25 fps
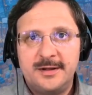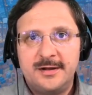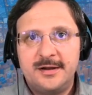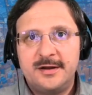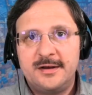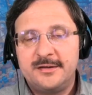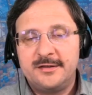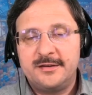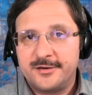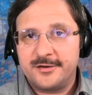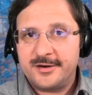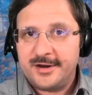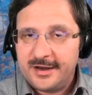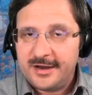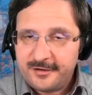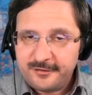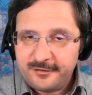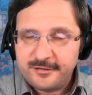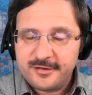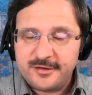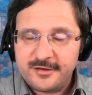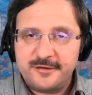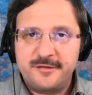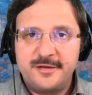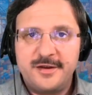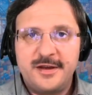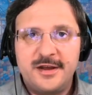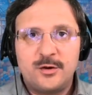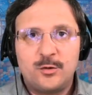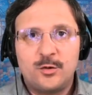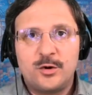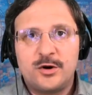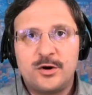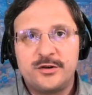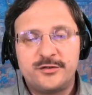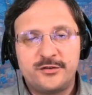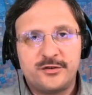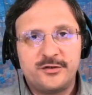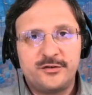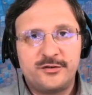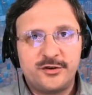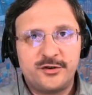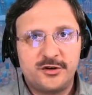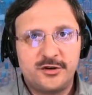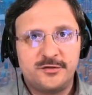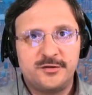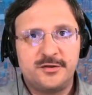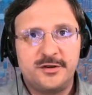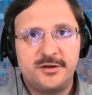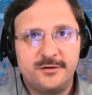So if the field was
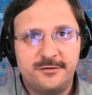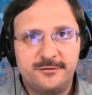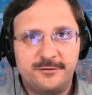conservative,